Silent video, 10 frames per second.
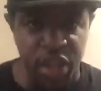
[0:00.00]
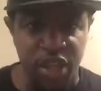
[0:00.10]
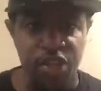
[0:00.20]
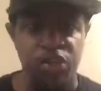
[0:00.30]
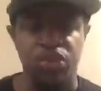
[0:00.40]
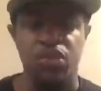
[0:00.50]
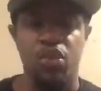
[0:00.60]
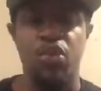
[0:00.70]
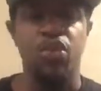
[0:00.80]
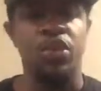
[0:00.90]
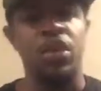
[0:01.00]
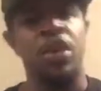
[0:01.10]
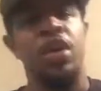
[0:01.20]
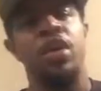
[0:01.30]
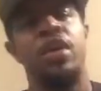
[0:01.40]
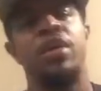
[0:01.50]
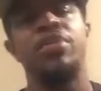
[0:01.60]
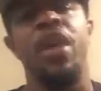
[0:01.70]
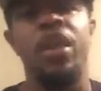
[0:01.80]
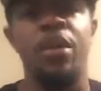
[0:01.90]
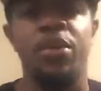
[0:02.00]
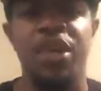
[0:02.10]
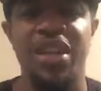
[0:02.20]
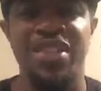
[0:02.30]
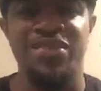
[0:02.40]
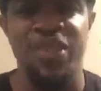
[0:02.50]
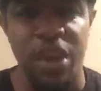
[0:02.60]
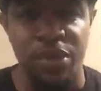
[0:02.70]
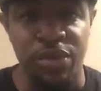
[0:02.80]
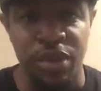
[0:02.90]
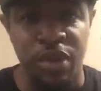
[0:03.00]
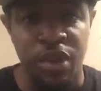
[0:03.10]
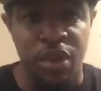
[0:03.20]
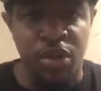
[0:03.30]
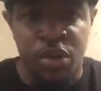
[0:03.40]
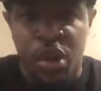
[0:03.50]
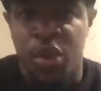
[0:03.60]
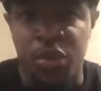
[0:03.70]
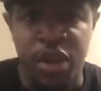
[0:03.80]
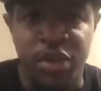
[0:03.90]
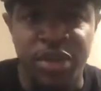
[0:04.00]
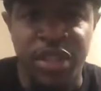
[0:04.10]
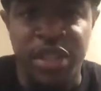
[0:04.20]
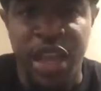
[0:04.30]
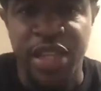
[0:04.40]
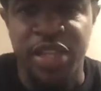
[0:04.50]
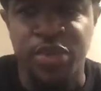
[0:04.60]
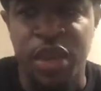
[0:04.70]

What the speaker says: into school. That number is very, very low when it comes to education.